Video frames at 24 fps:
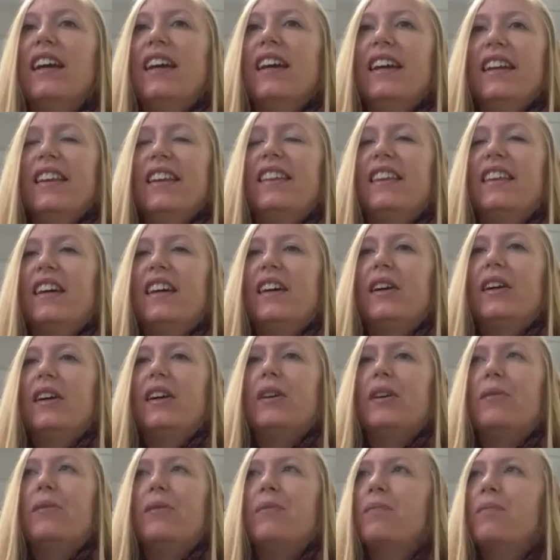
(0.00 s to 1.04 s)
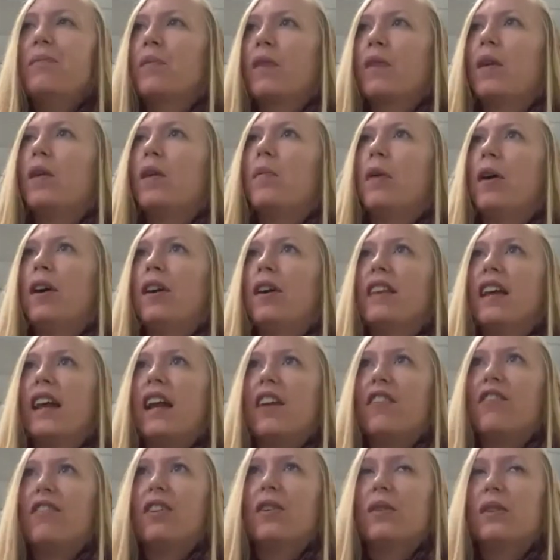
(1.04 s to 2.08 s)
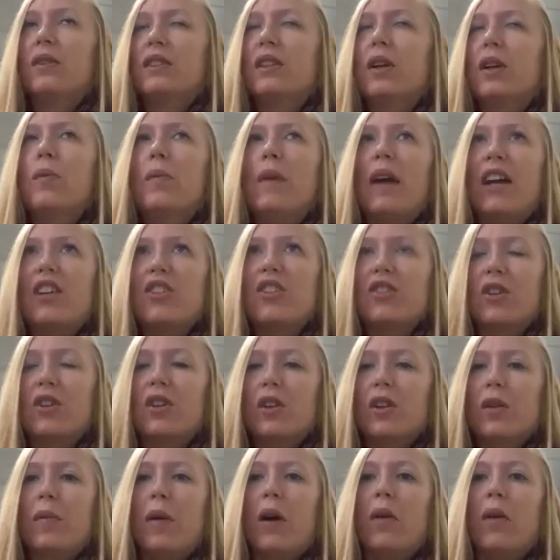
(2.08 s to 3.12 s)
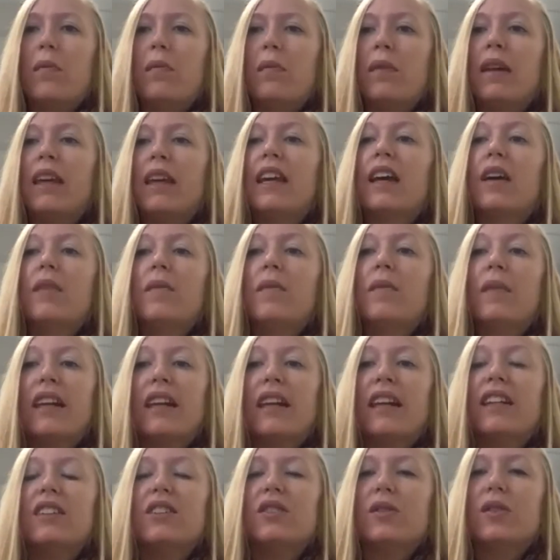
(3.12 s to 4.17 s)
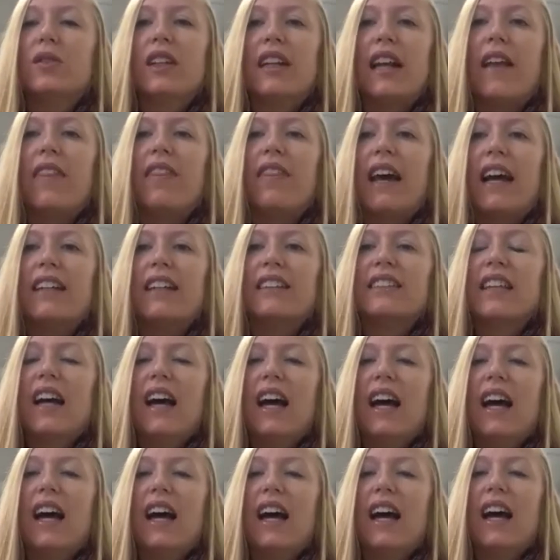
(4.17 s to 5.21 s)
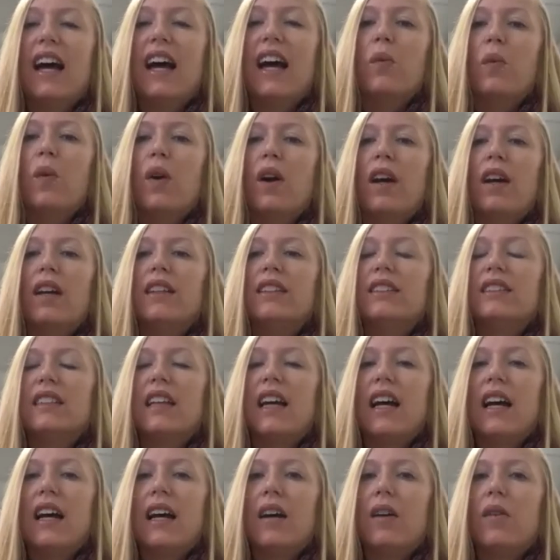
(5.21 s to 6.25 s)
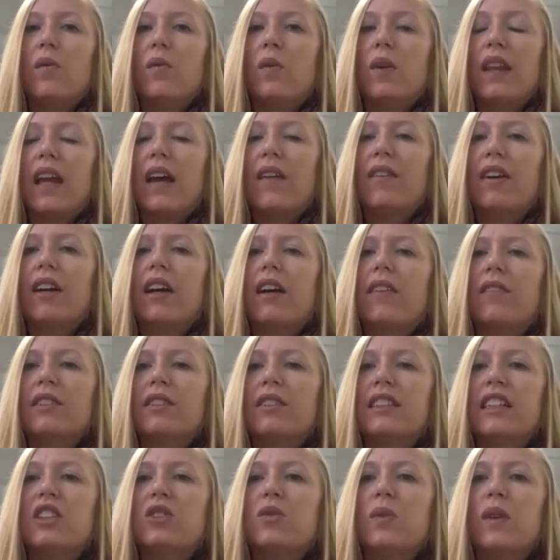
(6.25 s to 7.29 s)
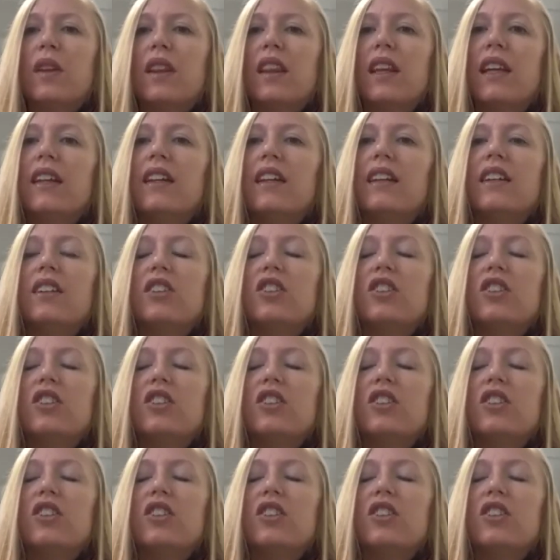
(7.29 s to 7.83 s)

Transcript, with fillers: The the part that I feel is so magical about me coming into it at that time was uh, with having a conversation with Linda.